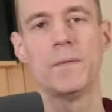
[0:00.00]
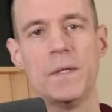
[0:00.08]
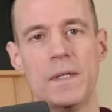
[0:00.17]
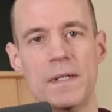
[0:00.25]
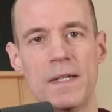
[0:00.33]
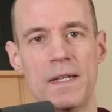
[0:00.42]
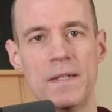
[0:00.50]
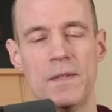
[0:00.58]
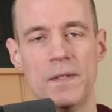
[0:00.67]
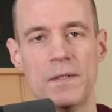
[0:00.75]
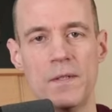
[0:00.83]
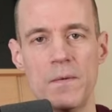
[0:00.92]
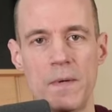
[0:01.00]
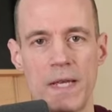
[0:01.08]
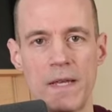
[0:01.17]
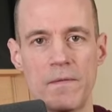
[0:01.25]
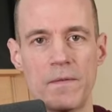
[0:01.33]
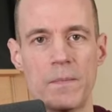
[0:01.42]
one is this New
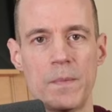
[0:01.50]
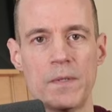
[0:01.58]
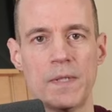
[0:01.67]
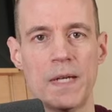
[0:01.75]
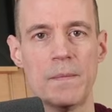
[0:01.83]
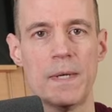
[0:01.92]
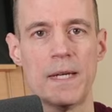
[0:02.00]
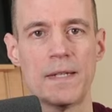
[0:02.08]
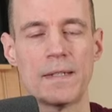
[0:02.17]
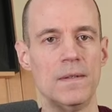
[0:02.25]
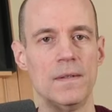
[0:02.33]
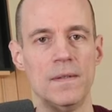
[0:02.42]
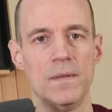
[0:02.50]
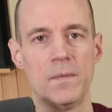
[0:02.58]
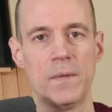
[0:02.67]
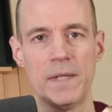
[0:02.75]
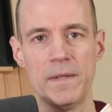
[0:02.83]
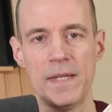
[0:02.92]
Wave Pochade box.
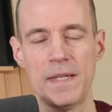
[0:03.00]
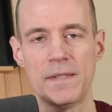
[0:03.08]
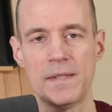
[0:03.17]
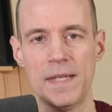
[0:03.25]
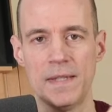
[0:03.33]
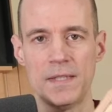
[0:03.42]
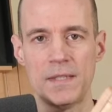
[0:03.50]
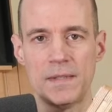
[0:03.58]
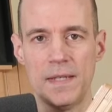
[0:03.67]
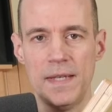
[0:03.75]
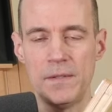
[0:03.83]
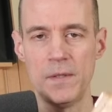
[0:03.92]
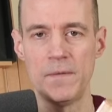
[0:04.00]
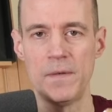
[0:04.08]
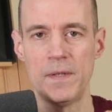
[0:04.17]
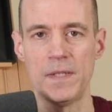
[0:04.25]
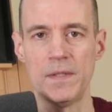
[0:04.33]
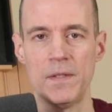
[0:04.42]
What I like is that this easily
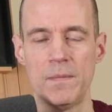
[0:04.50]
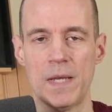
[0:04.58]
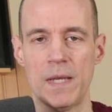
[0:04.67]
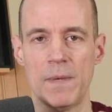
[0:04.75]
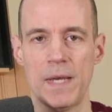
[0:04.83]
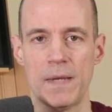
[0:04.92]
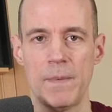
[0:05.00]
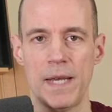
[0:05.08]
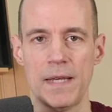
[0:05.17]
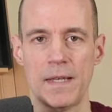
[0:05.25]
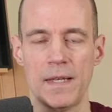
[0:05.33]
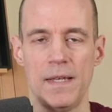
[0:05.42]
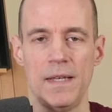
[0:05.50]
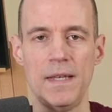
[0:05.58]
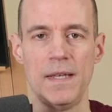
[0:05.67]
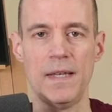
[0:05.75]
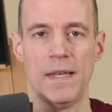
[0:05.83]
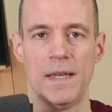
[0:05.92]
fits into my backpack
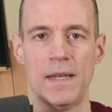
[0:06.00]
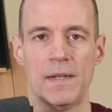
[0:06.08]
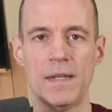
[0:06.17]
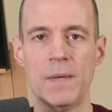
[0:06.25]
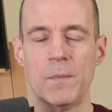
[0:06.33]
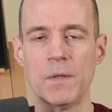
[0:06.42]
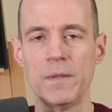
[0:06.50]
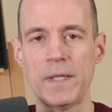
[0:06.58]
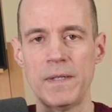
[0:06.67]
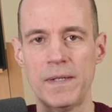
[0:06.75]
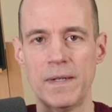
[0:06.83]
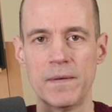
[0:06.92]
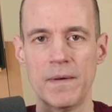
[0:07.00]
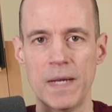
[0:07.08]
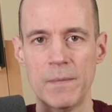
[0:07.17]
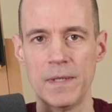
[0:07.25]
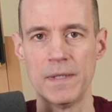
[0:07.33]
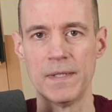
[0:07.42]
and I'm more likely to
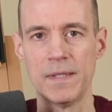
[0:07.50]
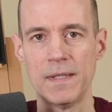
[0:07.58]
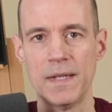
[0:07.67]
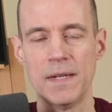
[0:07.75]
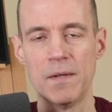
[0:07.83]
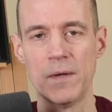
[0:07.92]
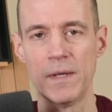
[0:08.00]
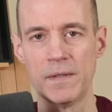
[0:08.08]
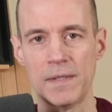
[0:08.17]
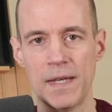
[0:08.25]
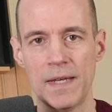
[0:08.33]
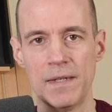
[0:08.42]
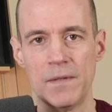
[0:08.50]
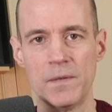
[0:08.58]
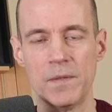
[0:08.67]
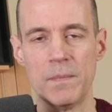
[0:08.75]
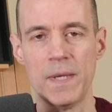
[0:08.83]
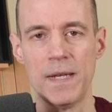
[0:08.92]
grab it and go outside and do
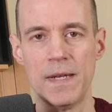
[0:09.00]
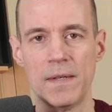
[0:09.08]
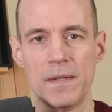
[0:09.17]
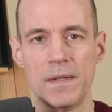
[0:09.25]
some painting.